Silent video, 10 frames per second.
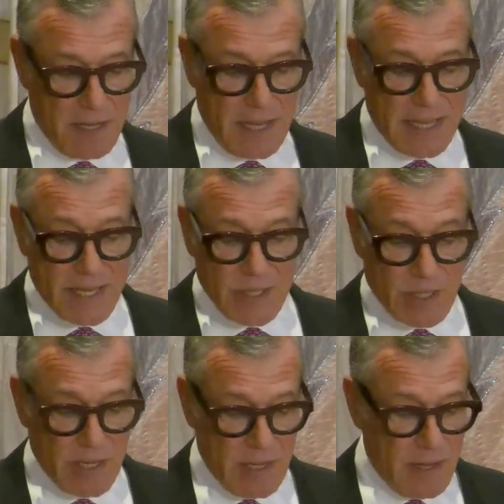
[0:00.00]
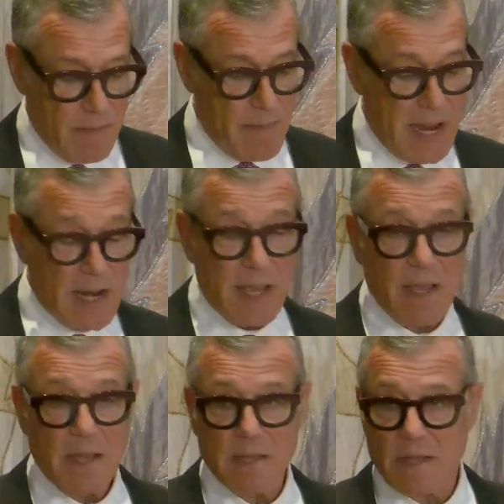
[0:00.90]
is
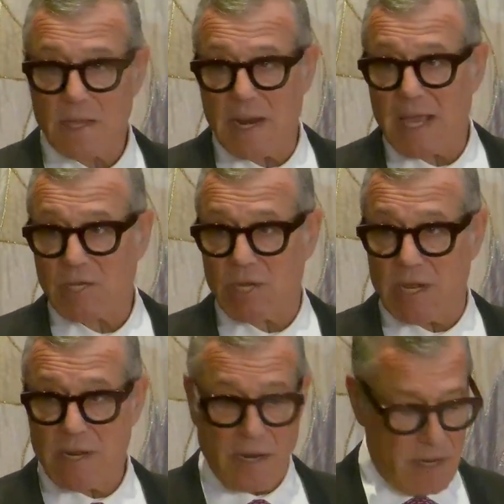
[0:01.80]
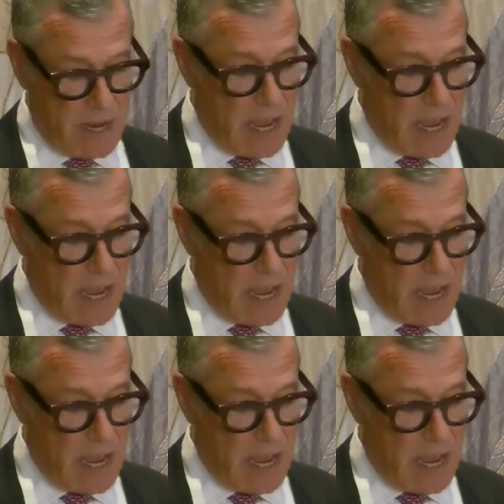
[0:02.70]
meaning, connection,